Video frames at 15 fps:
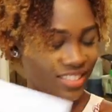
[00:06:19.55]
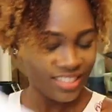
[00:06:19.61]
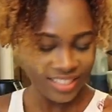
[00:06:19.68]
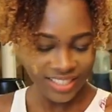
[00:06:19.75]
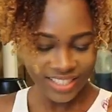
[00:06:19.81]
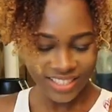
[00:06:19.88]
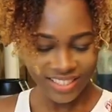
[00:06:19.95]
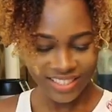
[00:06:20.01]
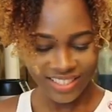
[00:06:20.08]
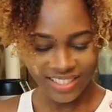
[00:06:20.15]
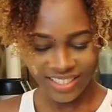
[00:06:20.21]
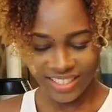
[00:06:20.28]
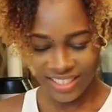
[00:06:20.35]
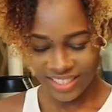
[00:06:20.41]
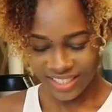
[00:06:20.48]

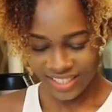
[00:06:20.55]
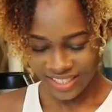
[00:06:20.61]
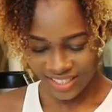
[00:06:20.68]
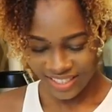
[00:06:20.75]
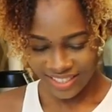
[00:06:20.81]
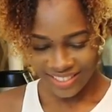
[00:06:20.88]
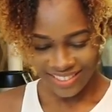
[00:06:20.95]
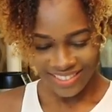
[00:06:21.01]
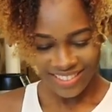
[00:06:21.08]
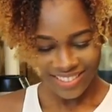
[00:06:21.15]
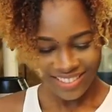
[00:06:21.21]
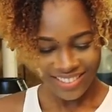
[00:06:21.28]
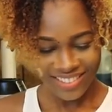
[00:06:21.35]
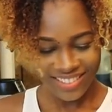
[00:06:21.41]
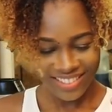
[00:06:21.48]

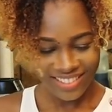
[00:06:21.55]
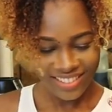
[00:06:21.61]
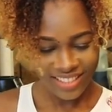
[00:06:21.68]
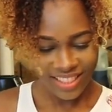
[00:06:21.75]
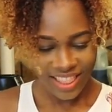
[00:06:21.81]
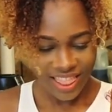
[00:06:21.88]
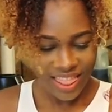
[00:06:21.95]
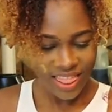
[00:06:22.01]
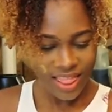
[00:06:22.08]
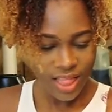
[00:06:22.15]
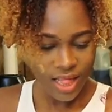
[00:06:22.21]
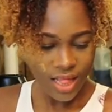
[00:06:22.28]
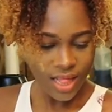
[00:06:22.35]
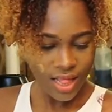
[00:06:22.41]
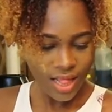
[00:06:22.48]

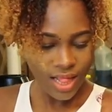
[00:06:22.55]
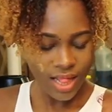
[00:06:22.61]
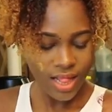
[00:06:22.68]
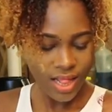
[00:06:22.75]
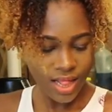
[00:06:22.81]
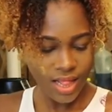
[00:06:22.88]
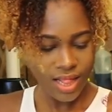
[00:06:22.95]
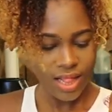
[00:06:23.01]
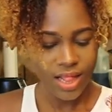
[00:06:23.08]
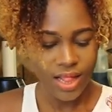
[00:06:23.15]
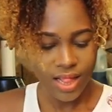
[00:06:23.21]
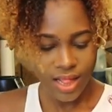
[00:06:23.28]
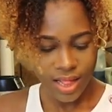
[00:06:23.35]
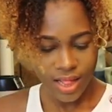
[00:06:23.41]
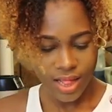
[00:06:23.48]

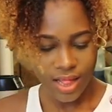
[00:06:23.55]
(not speaking)